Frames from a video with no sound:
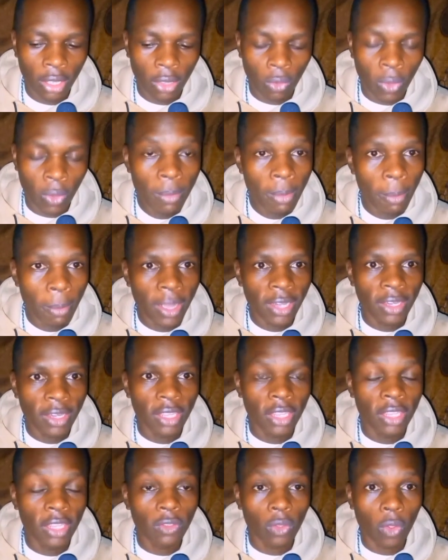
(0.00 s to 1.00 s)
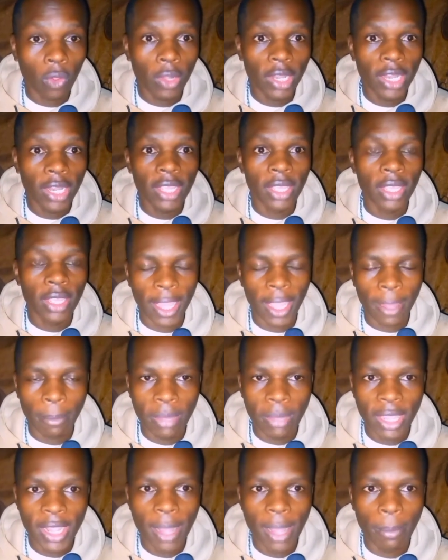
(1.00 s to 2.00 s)
Wiper Party is only a
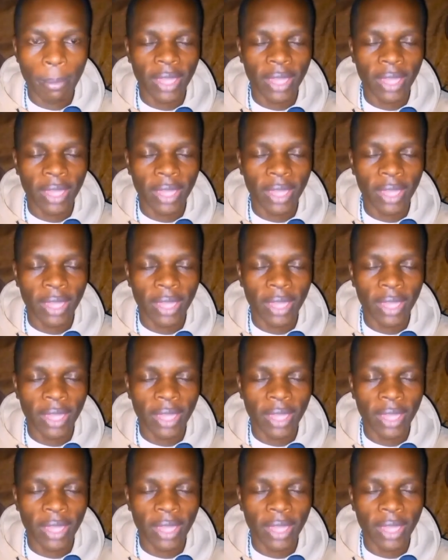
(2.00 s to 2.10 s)
bigger